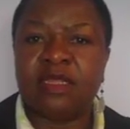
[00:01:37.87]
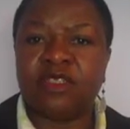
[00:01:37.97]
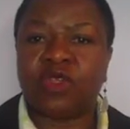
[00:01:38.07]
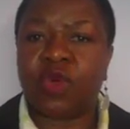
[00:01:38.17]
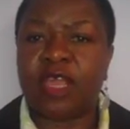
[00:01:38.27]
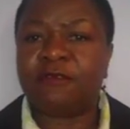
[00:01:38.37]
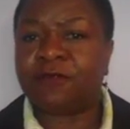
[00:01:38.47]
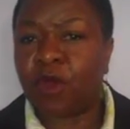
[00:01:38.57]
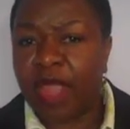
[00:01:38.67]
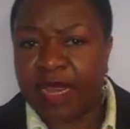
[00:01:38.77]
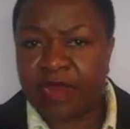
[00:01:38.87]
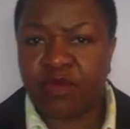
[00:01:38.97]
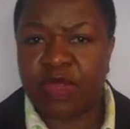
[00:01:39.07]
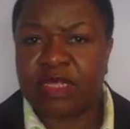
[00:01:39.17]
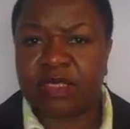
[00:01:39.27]
So if for any
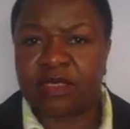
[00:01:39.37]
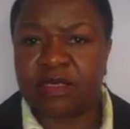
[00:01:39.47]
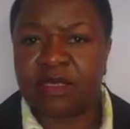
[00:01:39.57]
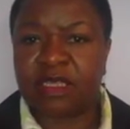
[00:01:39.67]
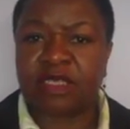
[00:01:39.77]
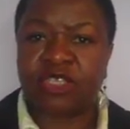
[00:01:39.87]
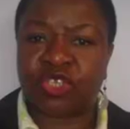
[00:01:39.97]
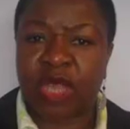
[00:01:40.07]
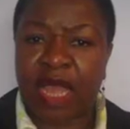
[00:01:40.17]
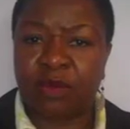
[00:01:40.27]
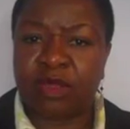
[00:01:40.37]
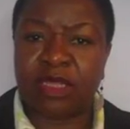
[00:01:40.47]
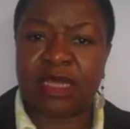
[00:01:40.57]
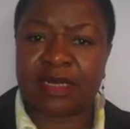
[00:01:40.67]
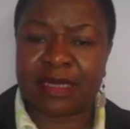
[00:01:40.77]
reason there's a child
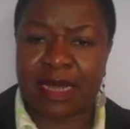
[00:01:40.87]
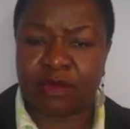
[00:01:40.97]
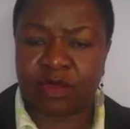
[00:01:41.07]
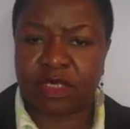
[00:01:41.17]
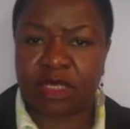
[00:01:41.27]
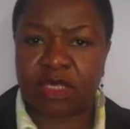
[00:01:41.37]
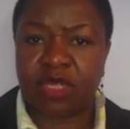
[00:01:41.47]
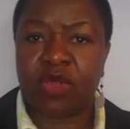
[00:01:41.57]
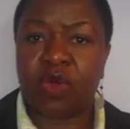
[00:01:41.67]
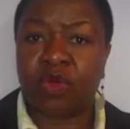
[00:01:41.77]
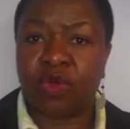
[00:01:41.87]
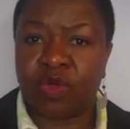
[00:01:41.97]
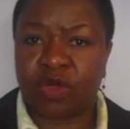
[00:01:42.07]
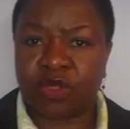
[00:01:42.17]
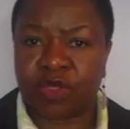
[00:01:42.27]
within that county or
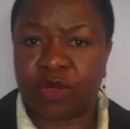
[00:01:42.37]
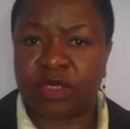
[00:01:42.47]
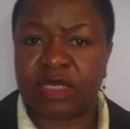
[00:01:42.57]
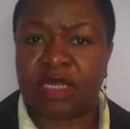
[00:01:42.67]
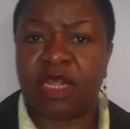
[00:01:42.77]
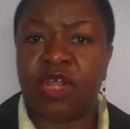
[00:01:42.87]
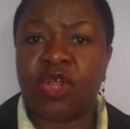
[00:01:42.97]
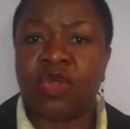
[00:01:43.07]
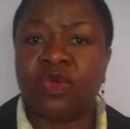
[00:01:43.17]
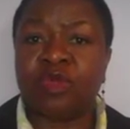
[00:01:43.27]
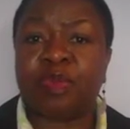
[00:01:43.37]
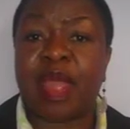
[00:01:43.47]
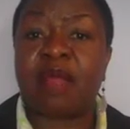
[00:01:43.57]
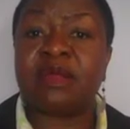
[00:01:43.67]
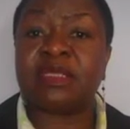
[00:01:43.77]
local authority whose
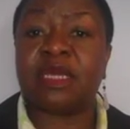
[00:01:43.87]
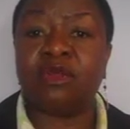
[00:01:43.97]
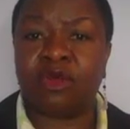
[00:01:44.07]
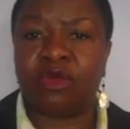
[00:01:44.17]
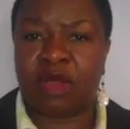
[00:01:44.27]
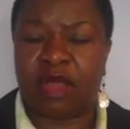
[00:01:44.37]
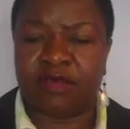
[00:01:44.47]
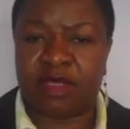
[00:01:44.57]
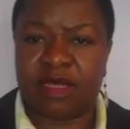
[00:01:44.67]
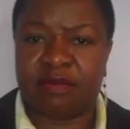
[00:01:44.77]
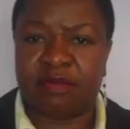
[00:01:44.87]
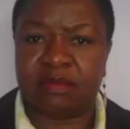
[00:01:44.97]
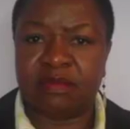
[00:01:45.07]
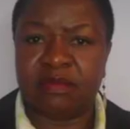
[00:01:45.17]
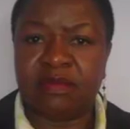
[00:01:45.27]
parents cannot look after them,
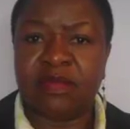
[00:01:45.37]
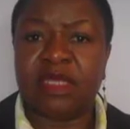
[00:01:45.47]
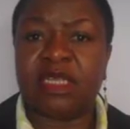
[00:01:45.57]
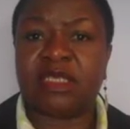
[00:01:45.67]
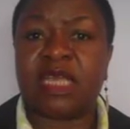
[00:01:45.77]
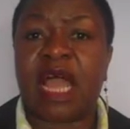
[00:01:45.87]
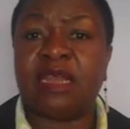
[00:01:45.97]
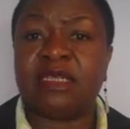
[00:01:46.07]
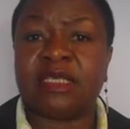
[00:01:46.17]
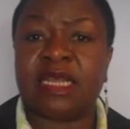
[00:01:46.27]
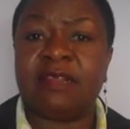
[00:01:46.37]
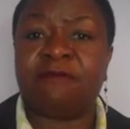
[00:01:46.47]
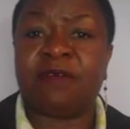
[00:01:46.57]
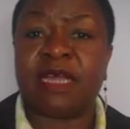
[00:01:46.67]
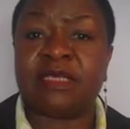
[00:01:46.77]
the child suddenly
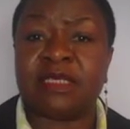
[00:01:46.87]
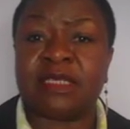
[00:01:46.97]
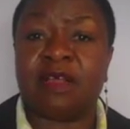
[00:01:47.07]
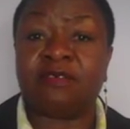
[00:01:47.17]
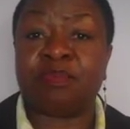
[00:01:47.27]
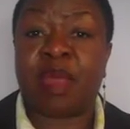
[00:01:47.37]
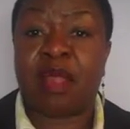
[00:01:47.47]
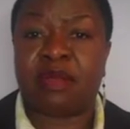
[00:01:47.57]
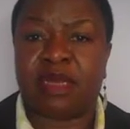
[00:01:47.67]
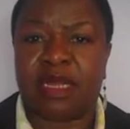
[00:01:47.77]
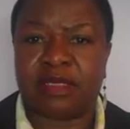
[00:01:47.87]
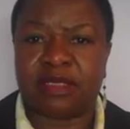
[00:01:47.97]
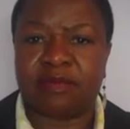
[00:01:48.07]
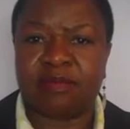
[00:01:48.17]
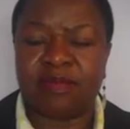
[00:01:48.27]
finds itself
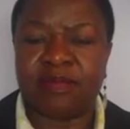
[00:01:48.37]
parentless.